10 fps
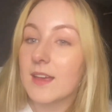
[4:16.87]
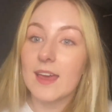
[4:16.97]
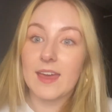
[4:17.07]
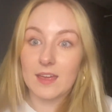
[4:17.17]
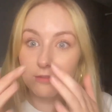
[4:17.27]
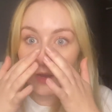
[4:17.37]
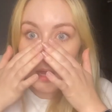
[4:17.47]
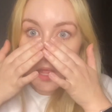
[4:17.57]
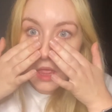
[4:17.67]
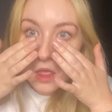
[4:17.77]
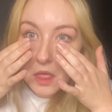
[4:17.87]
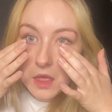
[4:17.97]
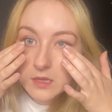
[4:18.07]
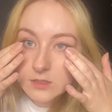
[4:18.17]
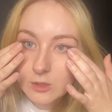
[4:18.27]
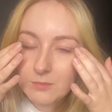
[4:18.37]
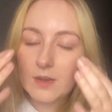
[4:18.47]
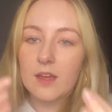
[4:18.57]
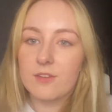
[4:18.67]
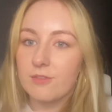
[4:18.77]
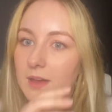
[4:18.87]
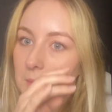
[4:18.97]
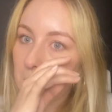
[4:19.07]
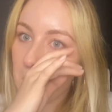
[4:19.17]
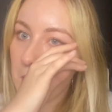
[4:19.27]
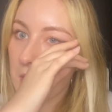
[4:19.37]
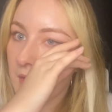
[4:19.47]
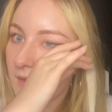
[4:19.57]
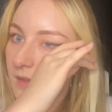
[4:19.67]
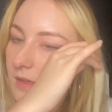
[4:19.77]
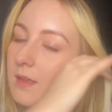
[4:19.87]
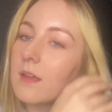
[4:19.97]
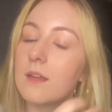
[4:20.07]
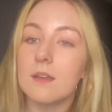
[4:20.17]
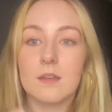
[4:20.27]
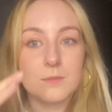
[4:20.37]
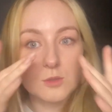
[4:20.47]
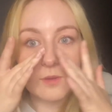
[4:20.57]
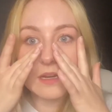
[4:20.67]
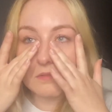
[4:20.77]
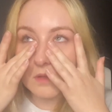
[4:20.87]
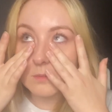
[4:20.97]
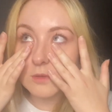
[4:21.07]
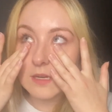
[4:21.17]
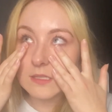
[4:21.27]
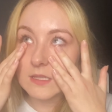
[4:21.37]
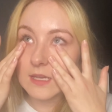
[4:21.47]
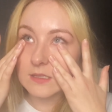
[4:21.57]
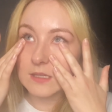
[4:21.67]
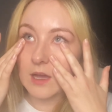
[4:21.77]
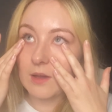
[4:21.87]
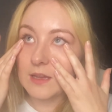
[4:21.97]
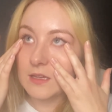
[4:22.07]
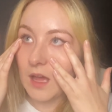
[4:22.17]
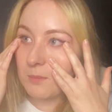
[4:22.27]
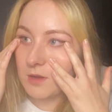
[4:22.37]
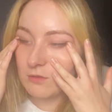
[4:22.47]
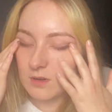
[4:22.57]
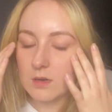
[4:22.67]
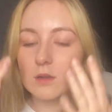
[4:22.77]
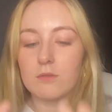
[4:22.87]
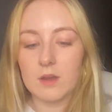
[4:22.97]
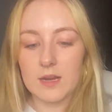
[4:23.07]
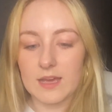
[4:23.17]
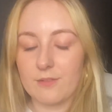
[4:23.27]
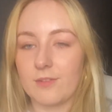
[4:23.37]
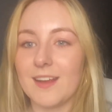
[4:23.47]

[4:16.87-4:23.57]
okay, right. Sort my life out. I'm 20, I'm 26 now. I can't be cry, cry laughing.